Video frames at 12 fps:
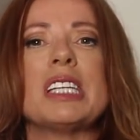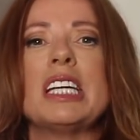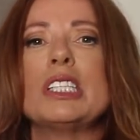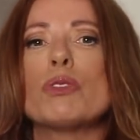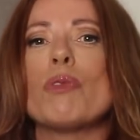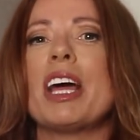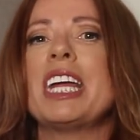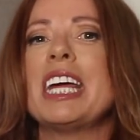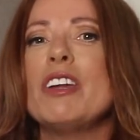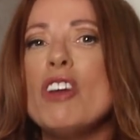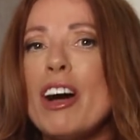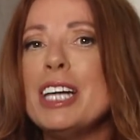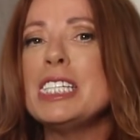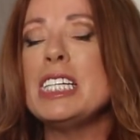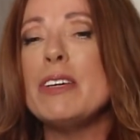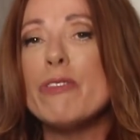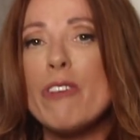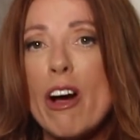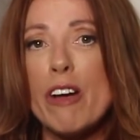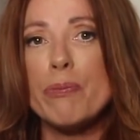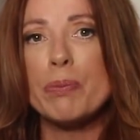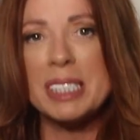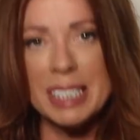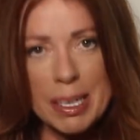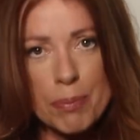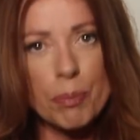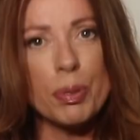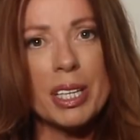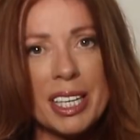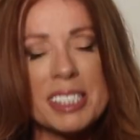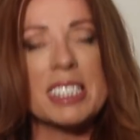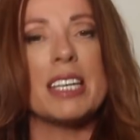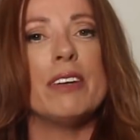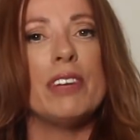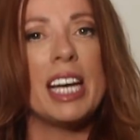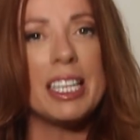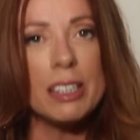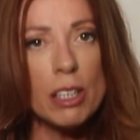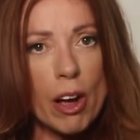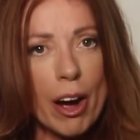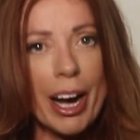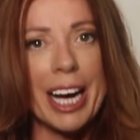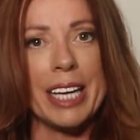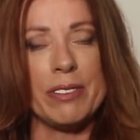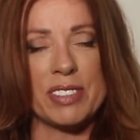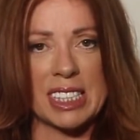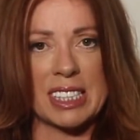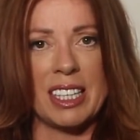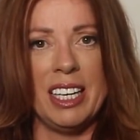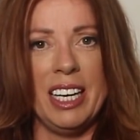is running 95% plus of our lives.